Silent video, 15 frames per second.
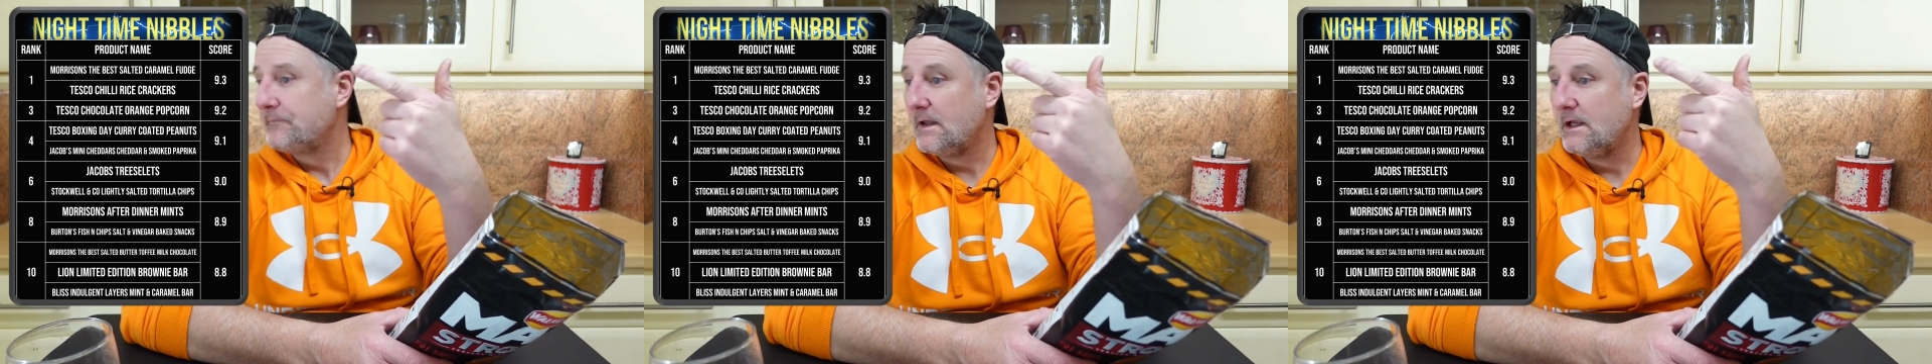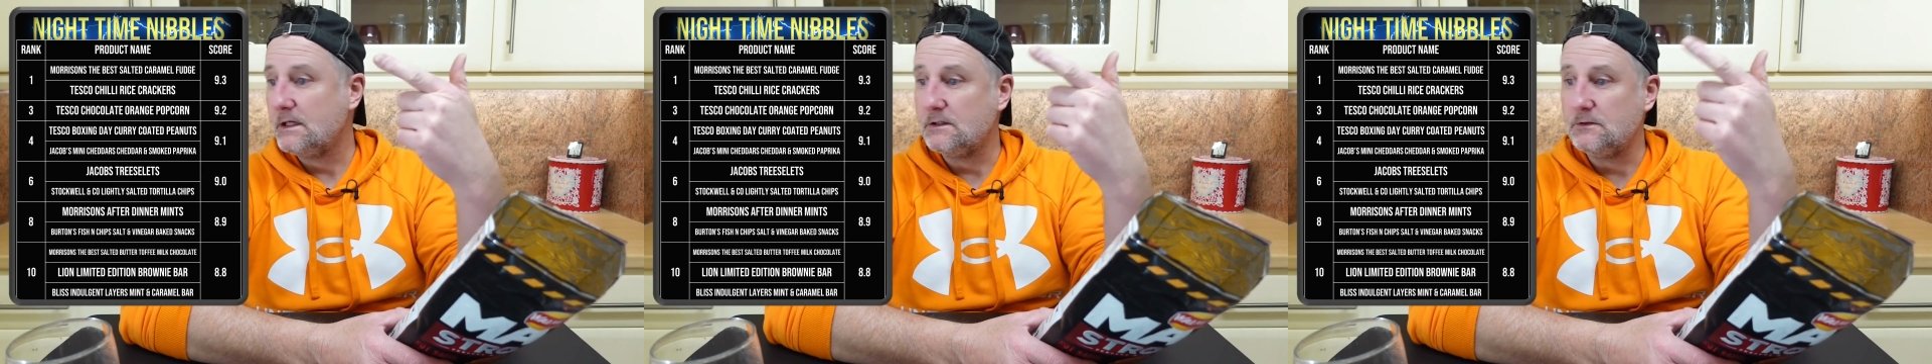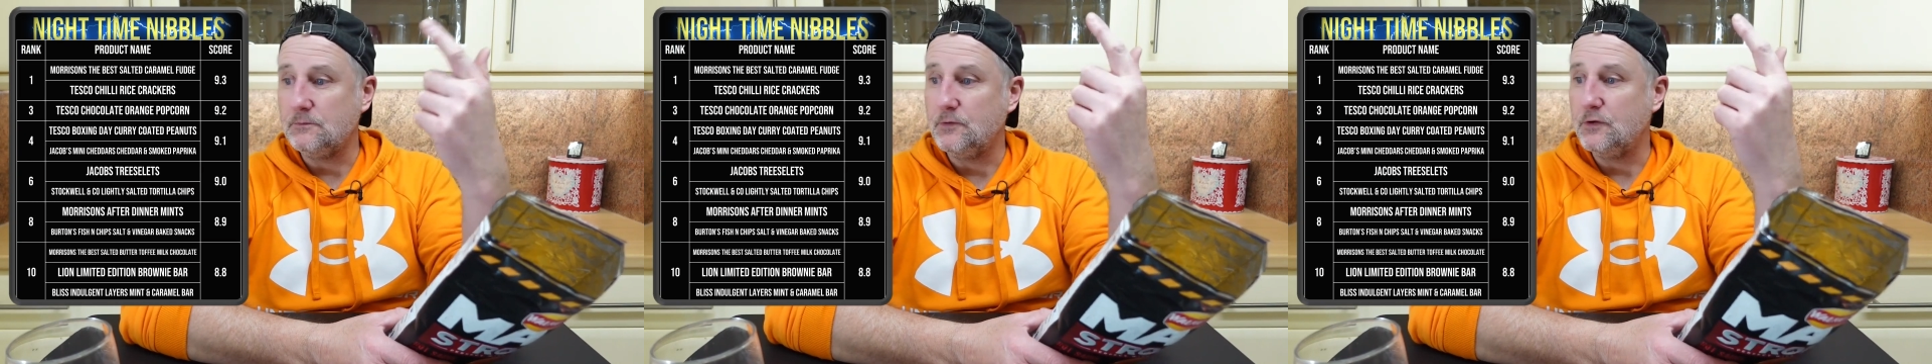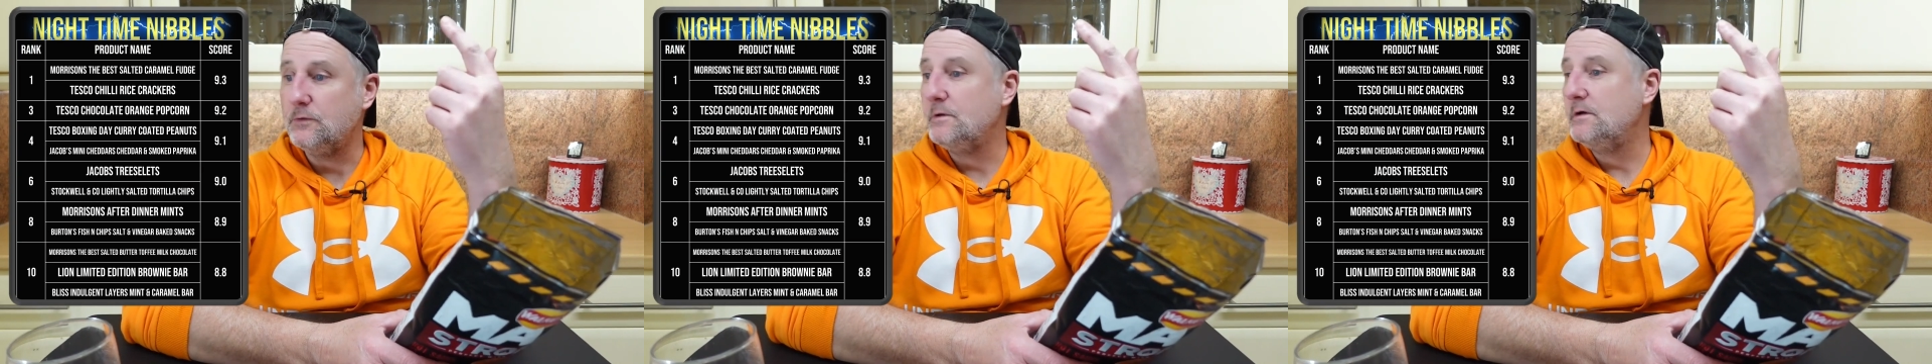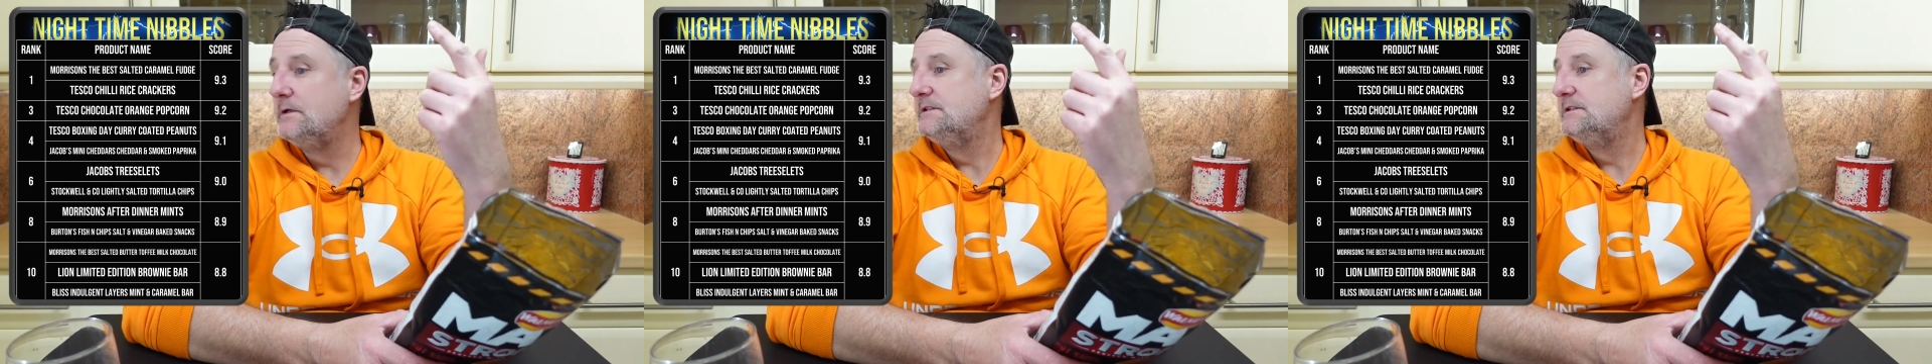There you go, boo
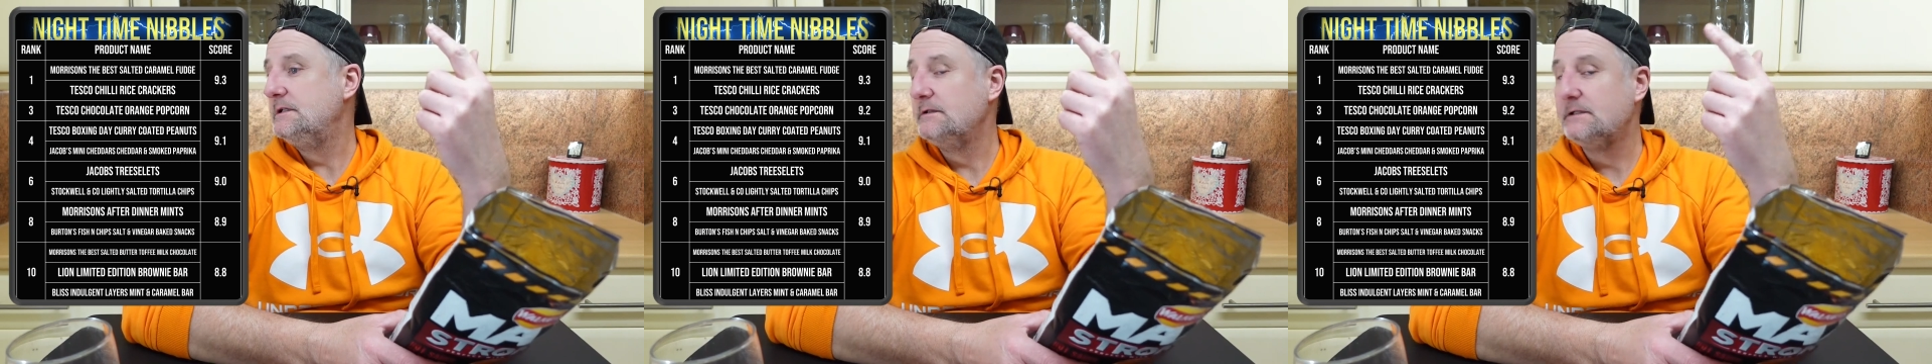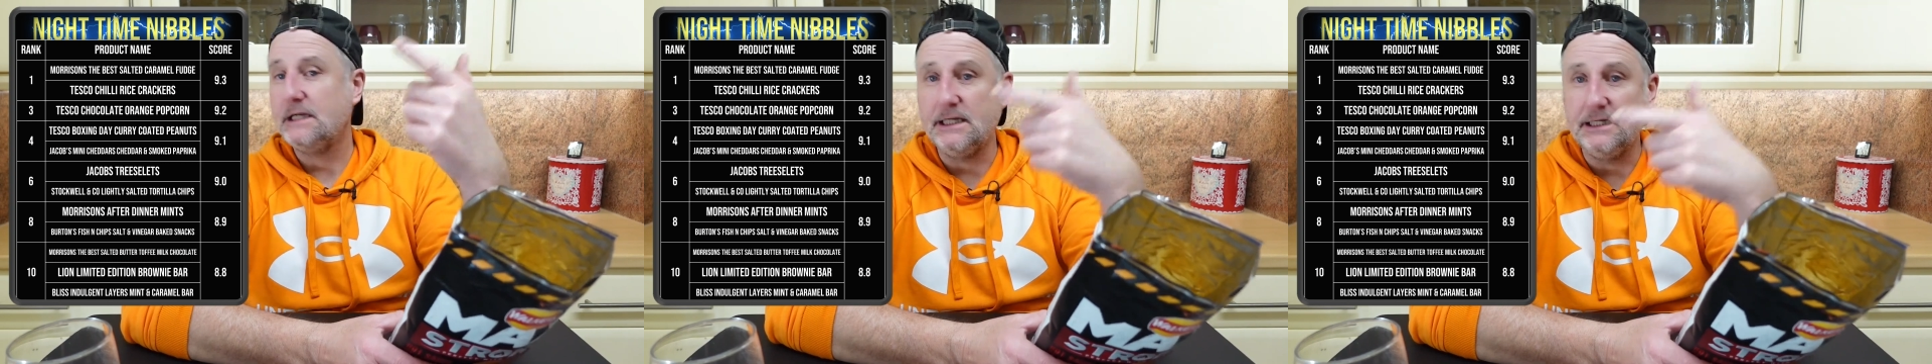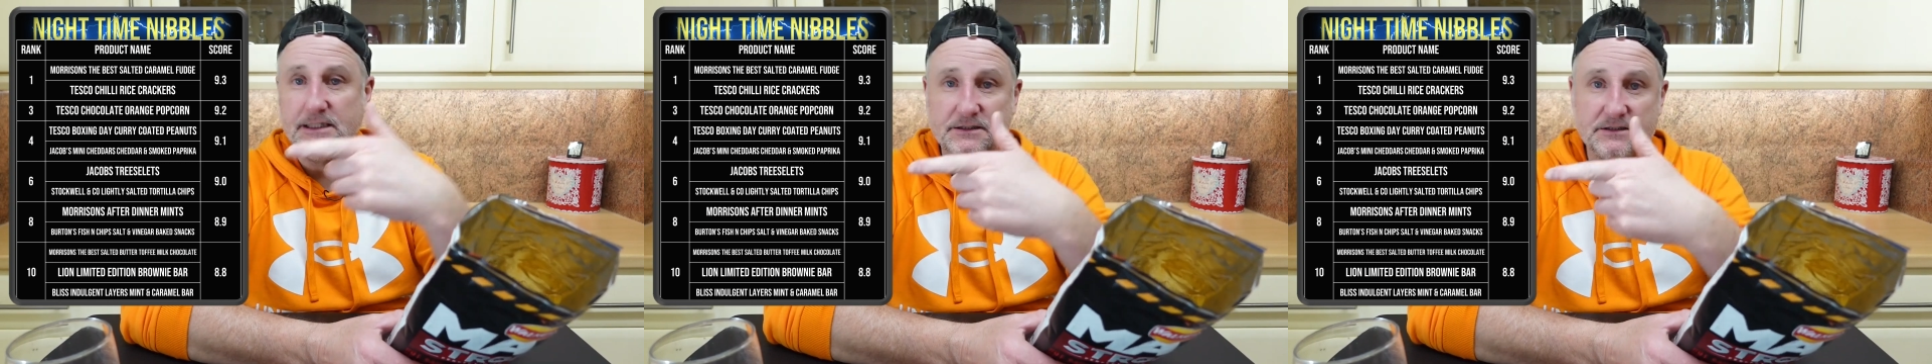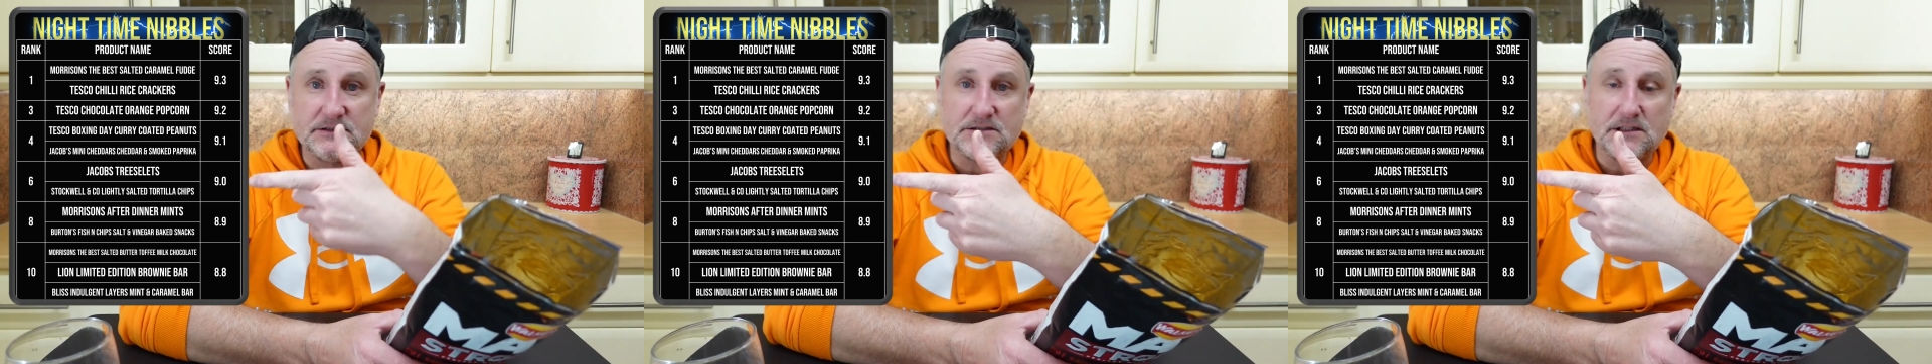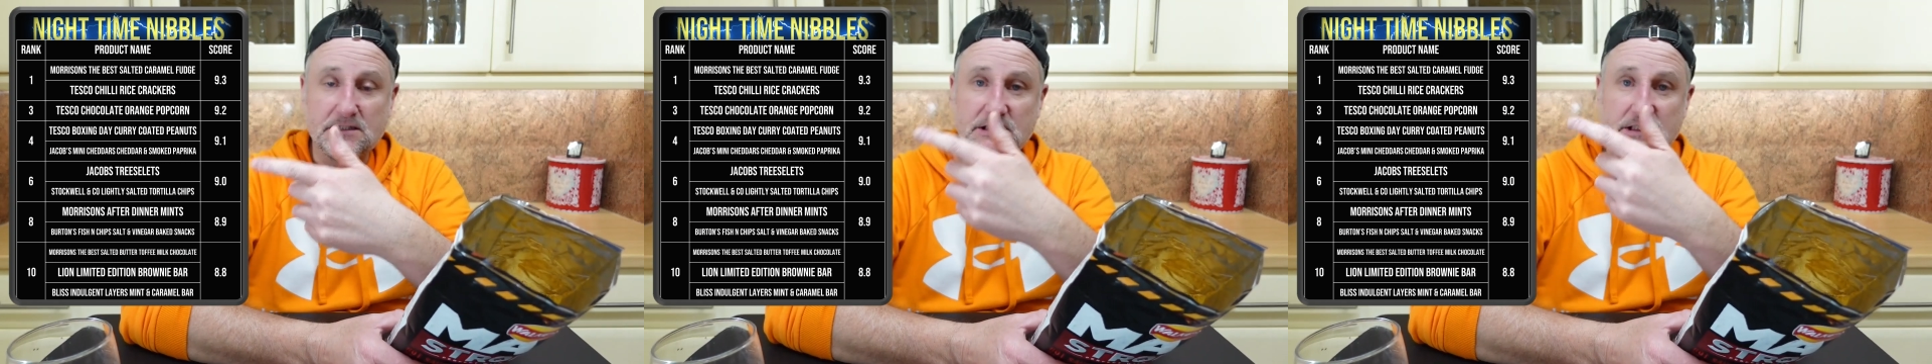boos, now getting in the
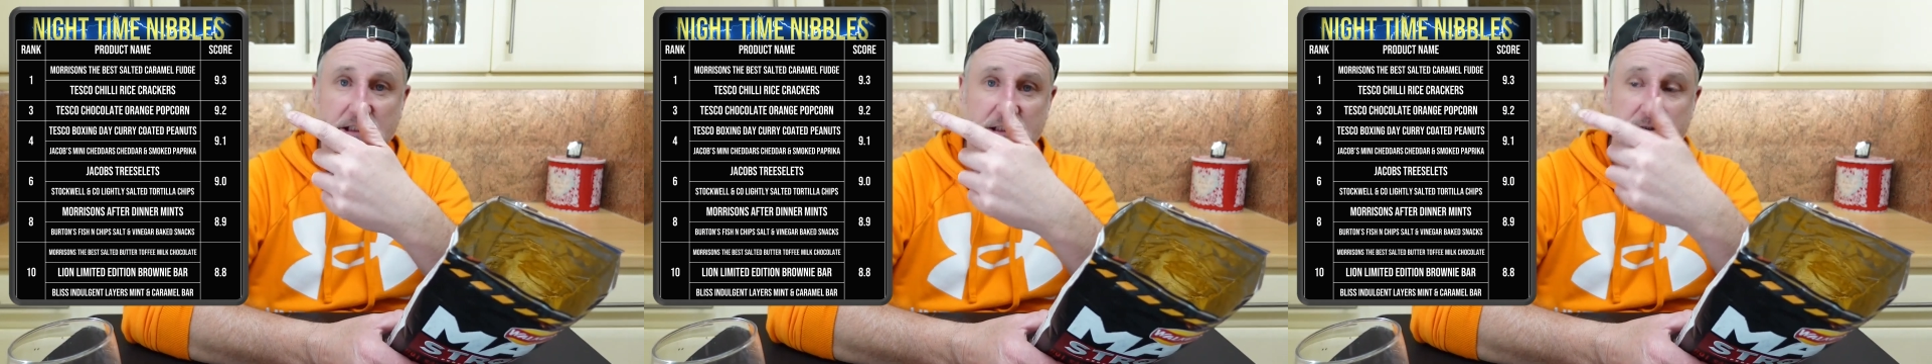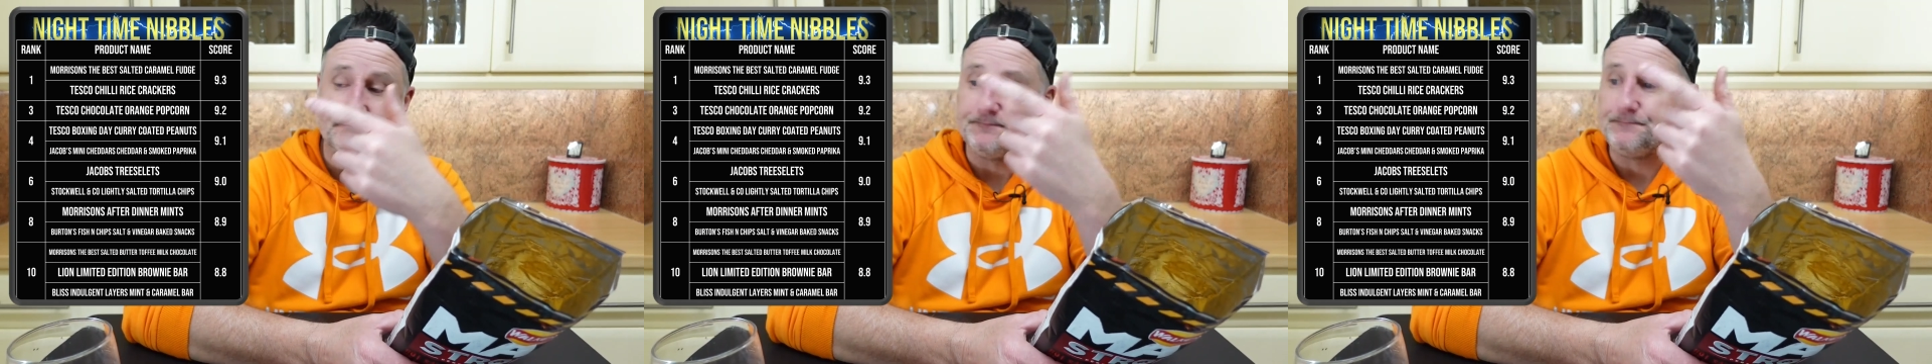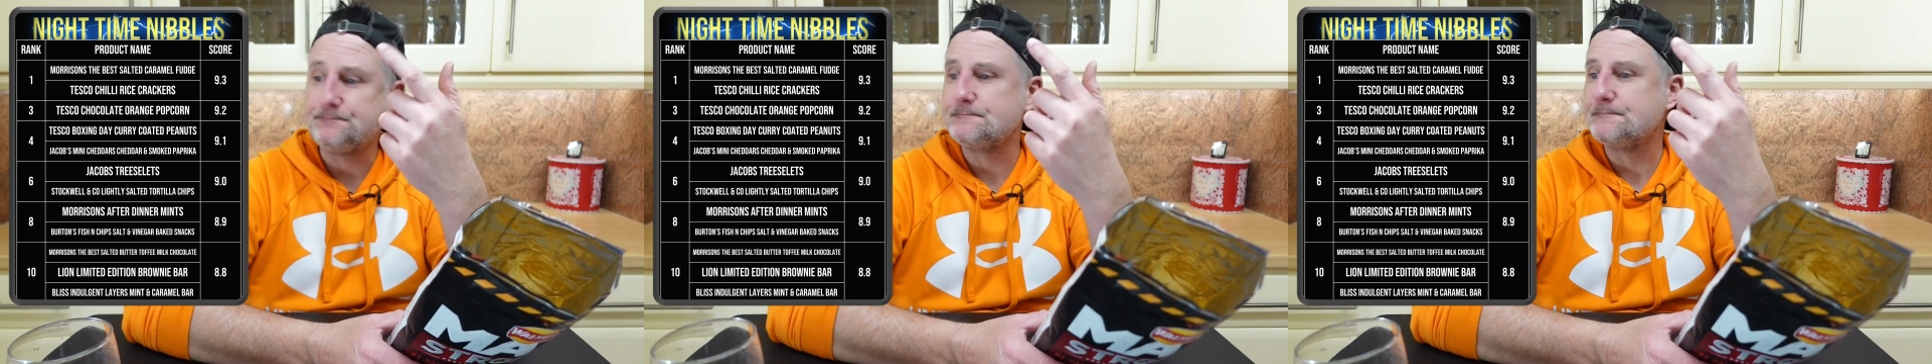sun again.